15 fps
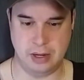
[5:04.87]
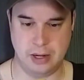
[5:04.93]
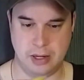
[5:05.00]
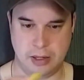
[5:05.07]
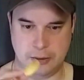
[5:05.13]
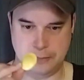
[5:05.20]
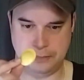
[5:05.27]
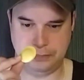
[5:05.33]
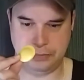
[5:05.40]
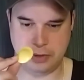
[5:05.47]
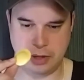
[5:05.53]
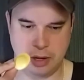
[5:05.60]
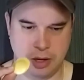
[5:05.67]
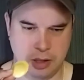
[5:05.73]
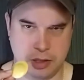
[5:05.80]
like
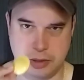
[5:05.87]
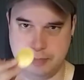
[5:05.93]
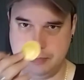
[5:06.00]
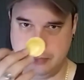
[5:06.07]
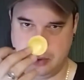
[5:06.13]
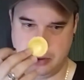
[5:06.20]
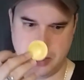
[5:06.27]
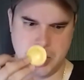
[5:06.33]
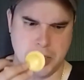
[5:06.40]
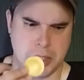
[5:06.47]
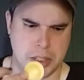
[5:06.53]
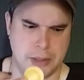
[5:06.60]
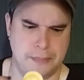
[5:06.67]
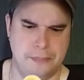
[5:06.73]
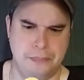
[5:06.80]
like
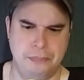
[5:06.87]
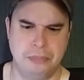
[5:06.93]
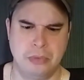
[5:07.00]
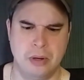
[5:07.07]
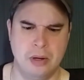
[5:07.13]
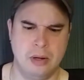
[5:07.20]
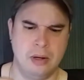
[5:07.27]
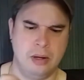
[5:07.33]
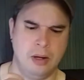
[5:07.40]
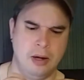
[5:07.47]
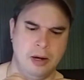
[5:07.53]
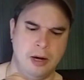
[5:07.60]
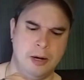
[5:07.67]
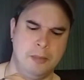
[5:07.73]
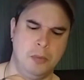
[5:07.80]
these.
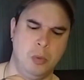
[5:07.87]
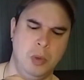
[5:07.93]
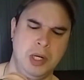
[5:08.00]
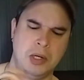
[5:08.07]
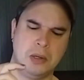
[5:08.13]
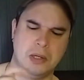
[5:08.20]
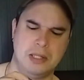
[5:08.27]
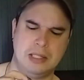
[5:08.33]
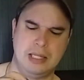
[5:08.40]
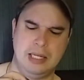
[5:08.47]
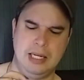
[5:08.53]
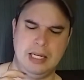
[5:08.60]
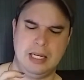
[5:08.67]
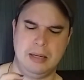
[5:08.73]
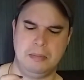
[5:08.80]
Um, we call it
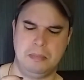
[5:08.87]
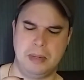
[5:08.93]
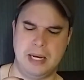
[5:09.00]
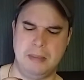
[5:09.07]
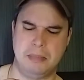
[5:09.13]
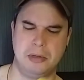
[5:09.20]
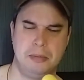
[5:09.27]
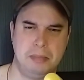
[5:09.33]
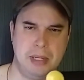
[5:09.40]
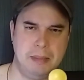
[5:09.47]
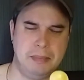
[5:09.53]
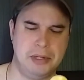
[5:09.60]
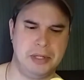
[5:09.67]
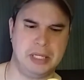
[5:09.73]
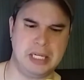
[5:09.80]
eating paper,
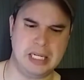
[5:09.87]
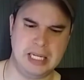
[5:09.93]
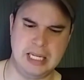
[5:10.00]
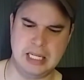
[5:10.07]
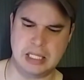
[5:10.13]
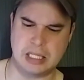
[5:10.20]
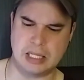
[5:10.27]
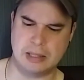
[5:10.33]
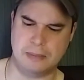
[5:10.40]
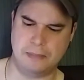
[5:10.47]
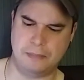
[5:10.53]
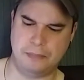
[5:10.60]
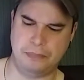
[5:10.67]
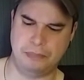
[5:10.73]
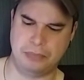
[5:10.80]
paper you can eat.
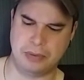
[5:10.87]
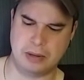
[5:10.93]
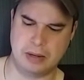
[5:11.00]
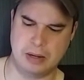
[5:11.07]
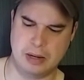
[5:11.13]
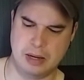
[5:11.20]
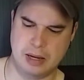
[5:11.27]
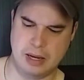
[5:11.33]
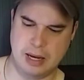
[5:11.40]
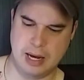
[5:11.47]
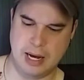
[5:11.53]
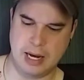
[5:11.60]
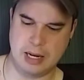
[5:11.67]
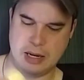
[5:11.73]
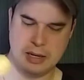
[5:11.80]

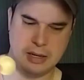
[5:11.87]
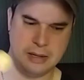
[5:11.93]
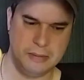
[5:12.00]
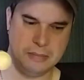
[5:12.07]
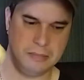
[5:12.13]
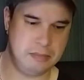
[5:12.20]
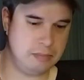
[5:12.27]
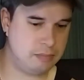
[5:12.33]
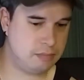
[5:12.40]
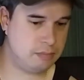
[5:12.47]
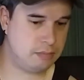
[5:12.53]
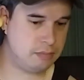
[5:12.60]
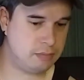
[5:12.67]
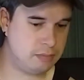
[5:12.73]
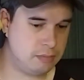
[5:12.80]
And uh,
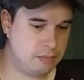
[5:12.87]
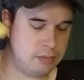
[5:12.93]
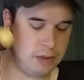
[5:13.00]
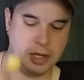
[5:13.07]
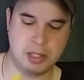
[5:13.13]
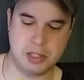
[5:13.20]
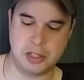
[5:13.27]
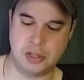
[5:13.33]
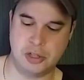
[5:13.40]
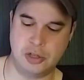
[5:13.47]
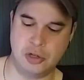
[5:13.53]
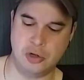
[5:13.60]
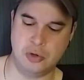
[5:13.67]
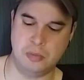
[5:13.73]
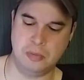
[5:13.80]
I
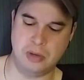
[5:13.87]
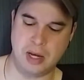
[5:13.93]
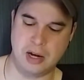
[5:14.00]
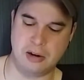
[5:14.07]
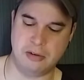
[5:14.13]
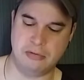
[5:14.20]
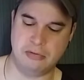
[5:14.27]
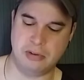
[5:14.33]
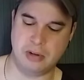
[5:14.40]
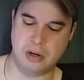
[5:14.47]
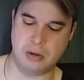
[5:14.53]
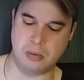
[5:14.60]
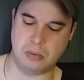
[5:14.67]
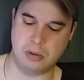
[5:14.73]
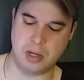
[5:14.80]
assume they are.
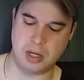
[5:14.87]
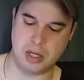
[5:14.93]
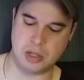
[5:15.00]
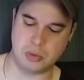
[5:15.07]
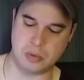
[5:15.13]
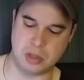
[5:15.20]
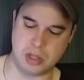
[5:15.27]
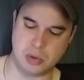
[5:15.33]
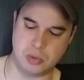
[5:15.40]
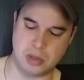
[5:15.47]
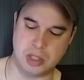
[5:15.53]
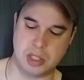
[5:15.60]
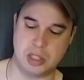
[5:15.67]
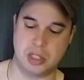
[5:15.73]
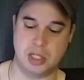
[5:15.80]
Oh, not this one. This one
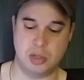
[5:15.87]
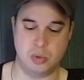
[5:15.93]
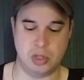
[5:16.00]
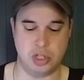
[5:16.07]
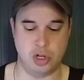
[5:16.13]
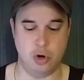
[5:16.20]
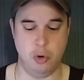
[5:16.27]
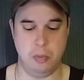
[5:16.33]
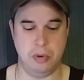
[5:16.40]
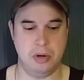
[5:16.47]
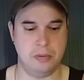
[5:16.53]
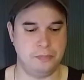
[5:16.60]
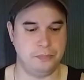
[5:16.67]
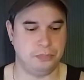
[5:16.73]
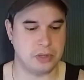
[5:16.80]
is. This one is open.
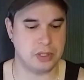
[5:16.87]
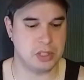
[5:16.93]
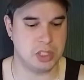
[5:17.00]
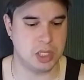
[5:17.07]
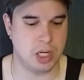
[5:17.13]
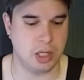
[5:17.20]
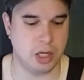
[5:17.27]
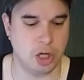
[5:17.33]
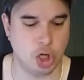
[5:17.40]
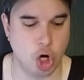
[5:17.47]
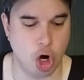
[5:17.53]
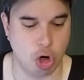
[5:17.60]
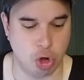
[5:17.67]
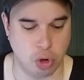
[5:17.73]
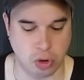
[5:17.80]
It's like a
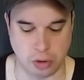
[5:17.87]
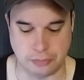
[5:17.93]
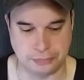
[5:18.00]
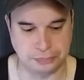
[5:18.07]
cockle.